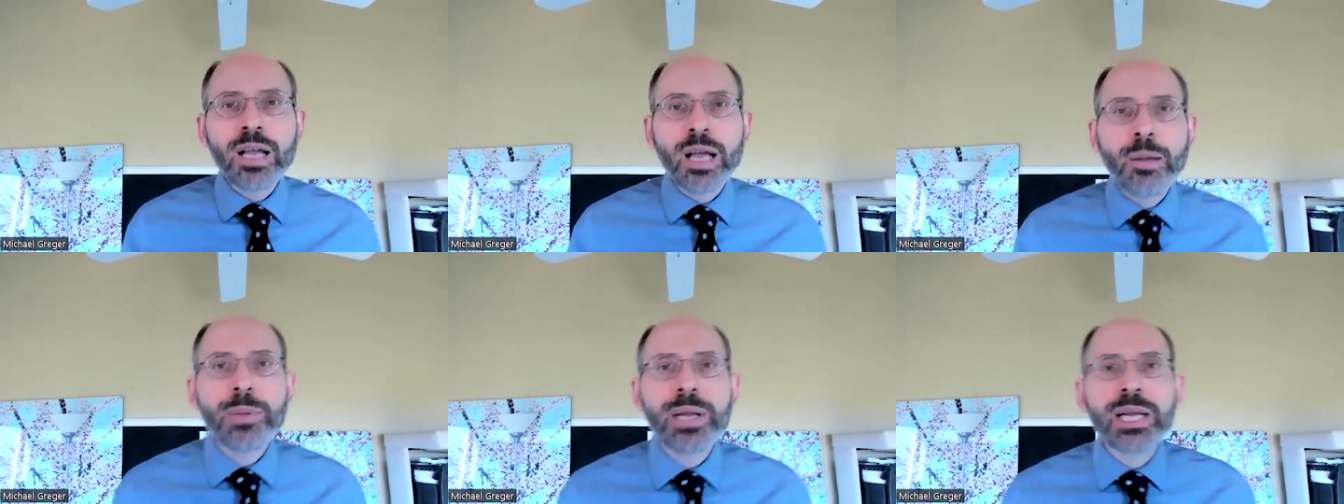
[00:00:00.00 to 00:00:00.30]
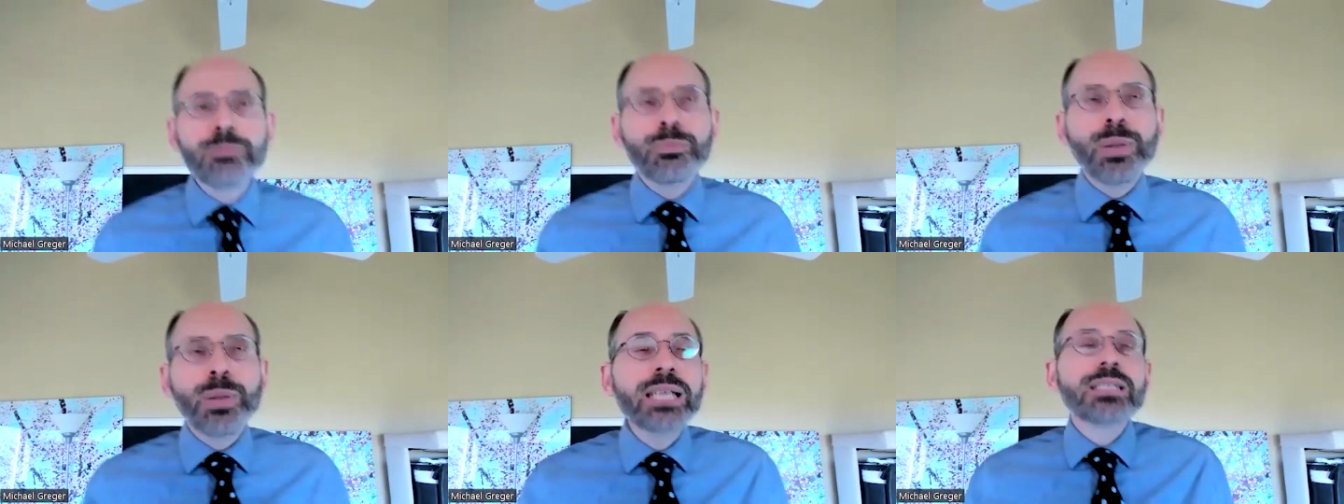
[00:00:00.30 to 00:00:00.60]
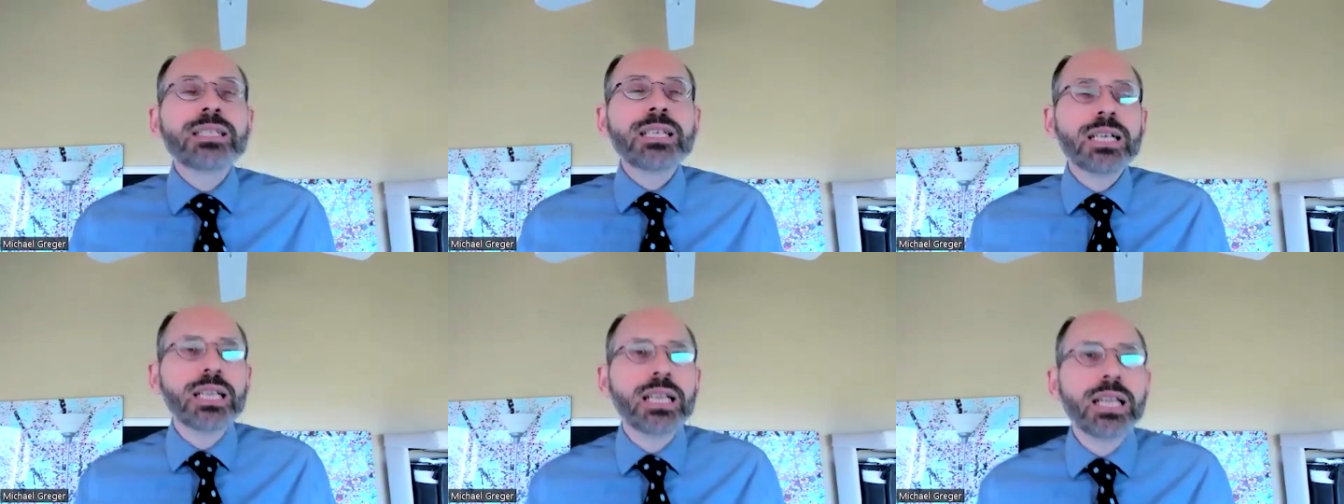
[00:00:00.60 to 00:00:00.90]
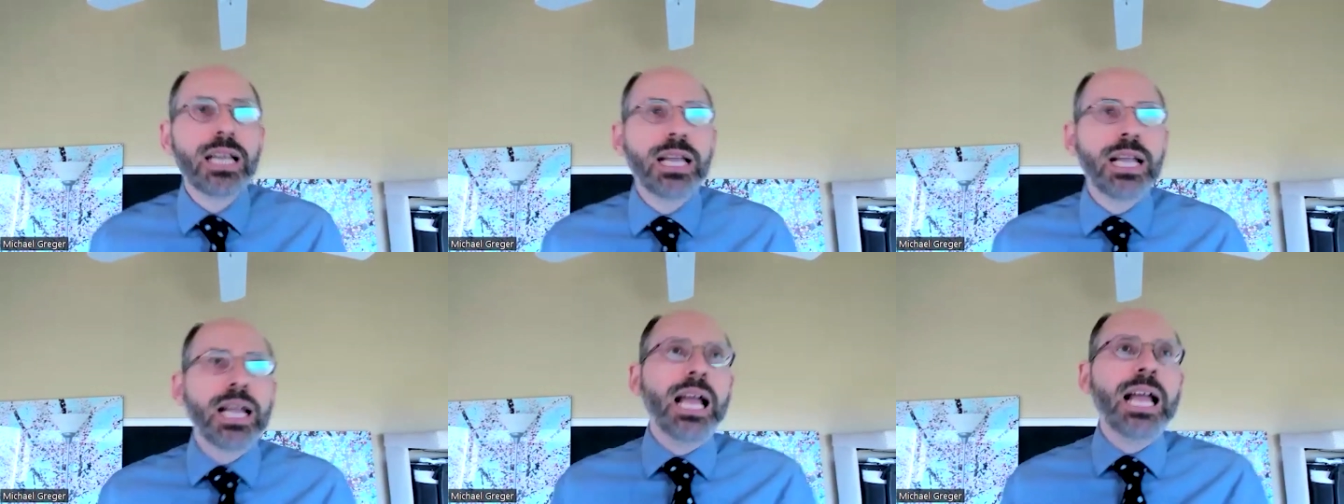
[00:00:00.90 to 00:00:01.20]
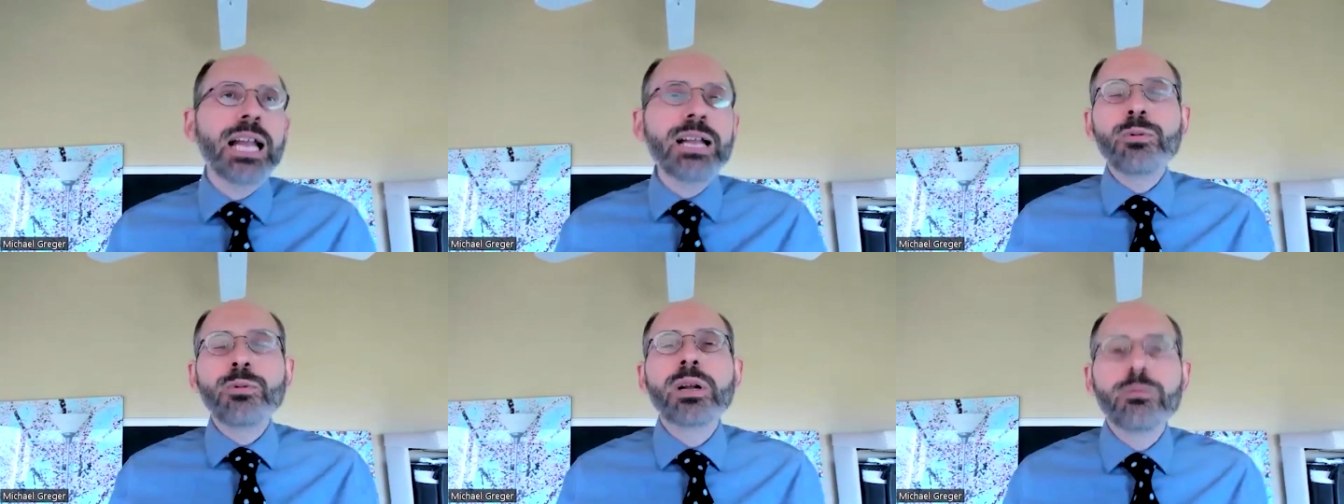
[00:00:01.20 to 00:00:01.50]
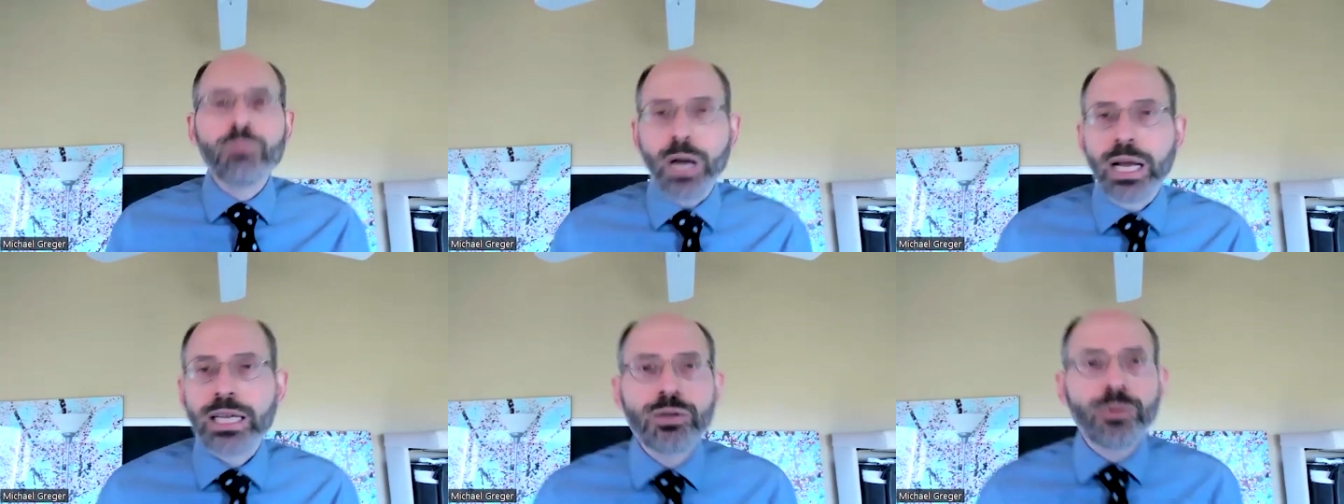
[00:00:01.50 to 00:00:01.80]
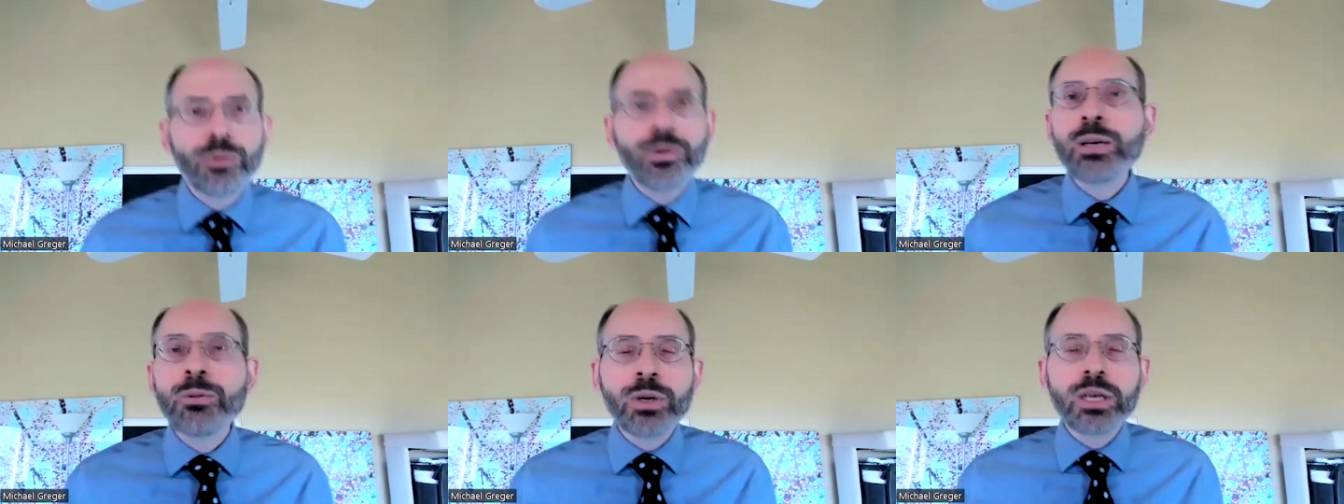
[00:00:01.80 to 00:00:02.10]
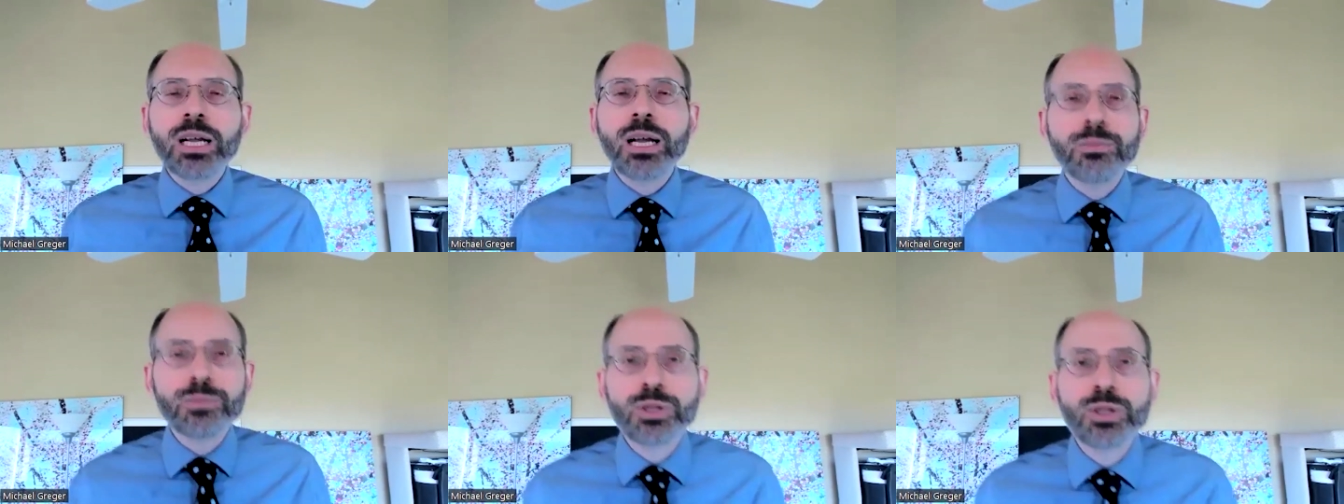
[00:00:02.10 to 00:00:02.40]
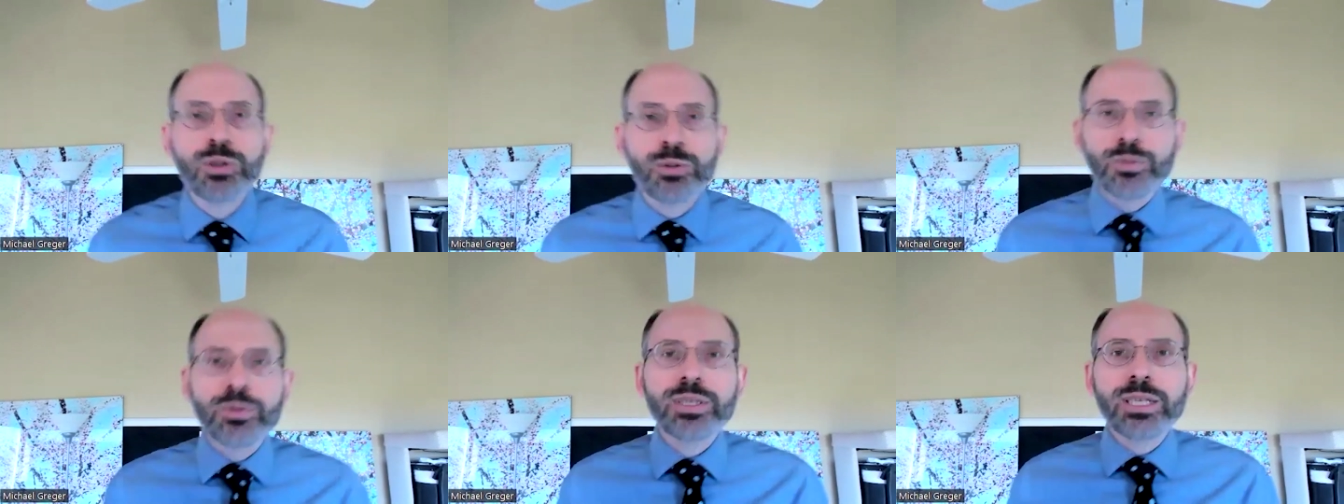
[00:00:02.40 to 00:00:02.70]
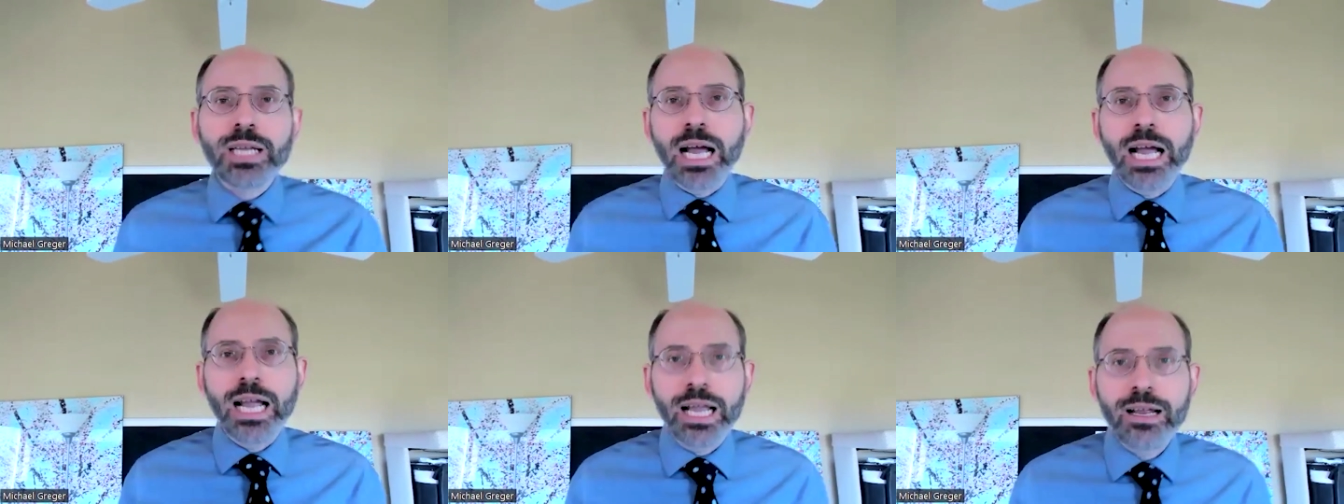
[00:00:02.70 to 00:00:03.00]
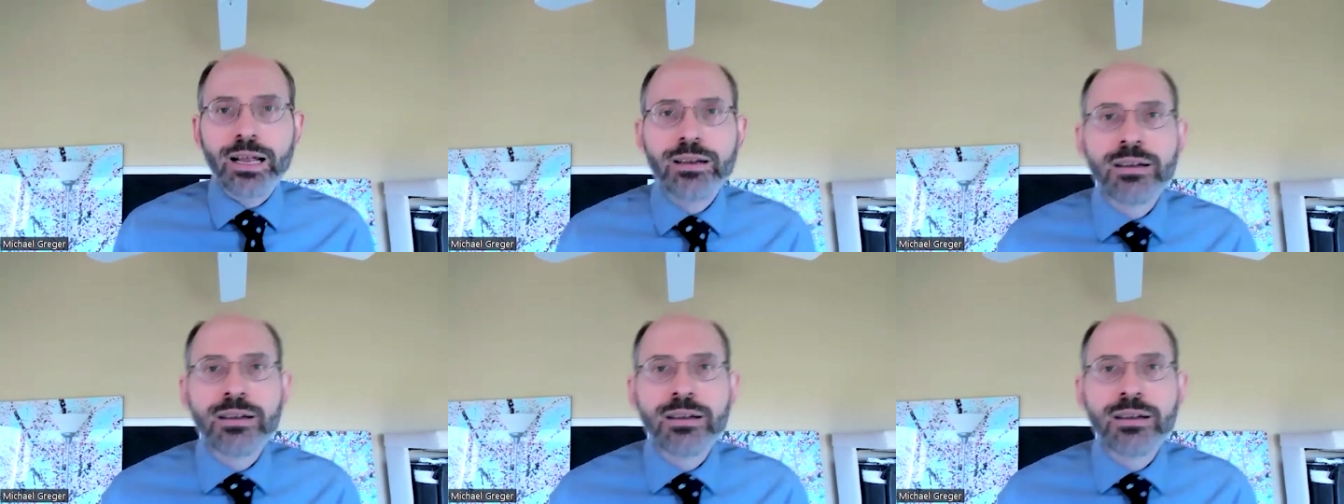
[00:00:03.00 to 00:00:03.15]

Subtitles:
basically anyone, right. So anyone comes to you with a diet